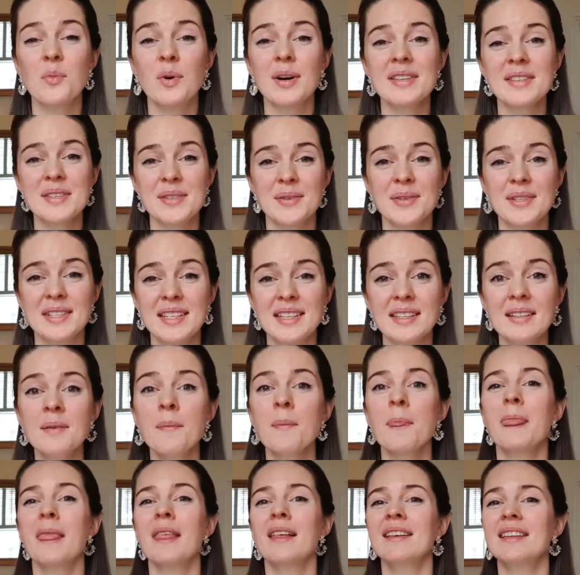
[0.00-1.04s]
once you did,
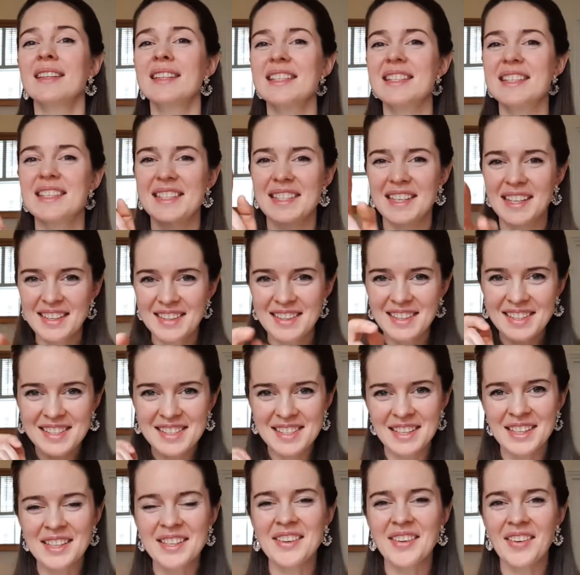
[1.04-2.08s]
stick this
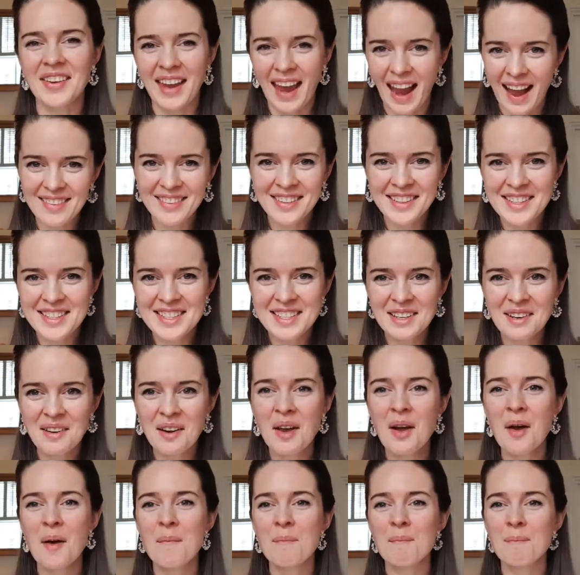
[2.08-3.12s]
in your calendar,
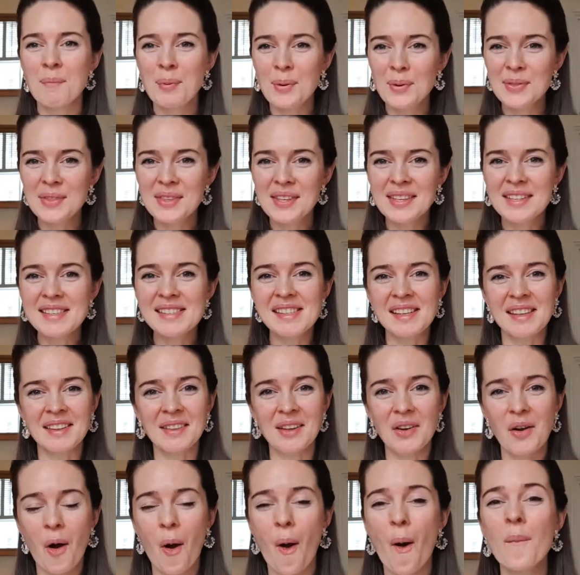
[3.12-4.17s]
put this in the
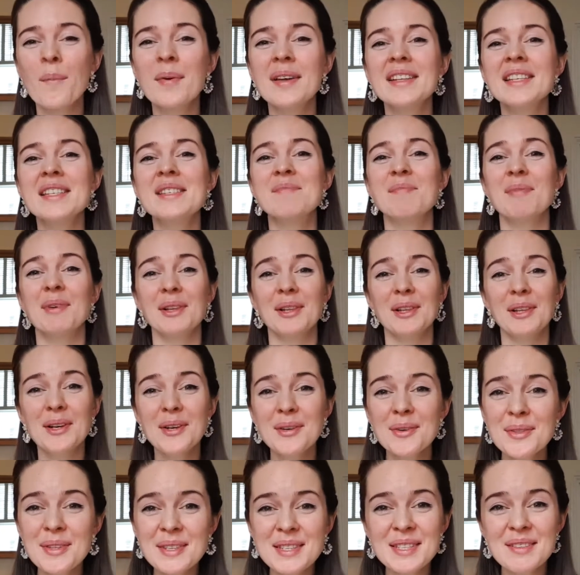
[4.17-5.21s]
comments
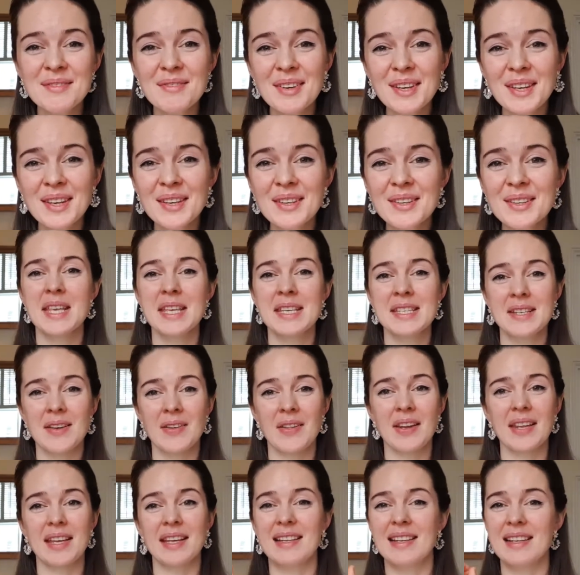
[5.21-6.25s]
below this video so
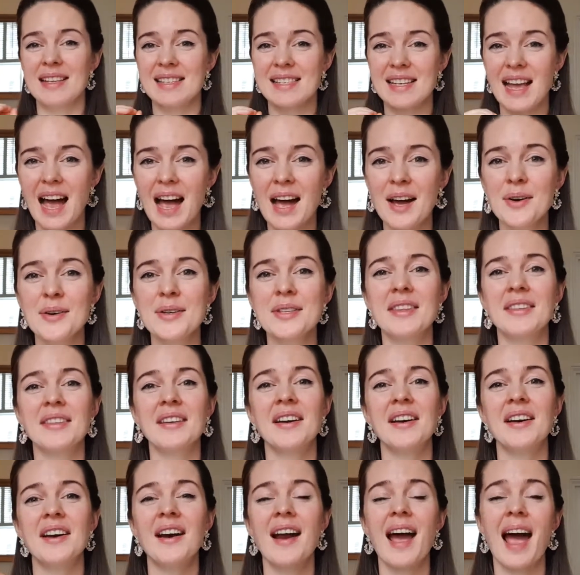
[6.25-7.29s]
that it is out
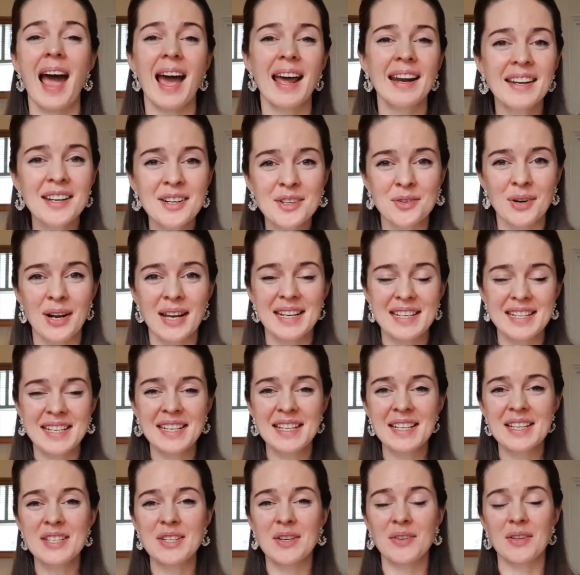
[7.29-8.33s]
there and in
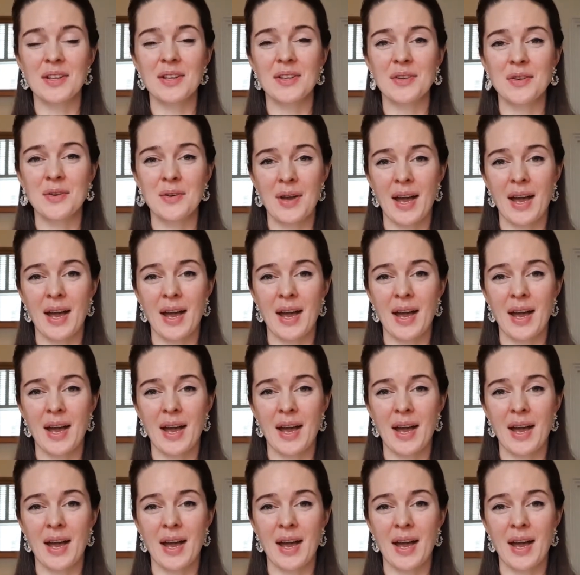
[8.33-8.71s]
writing, so that you